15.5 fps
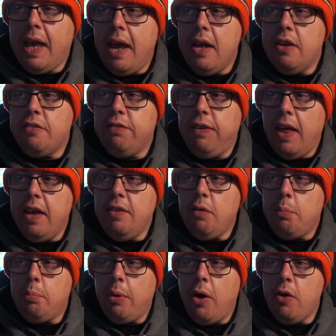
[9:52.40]
flavour
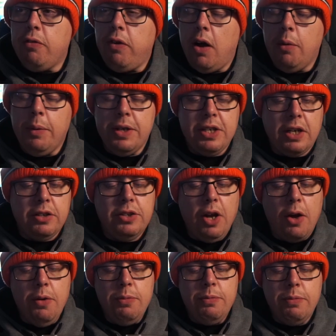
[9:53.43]
profile, which I
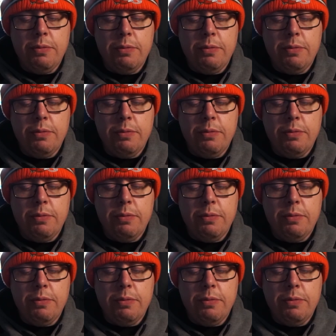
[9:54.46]
don't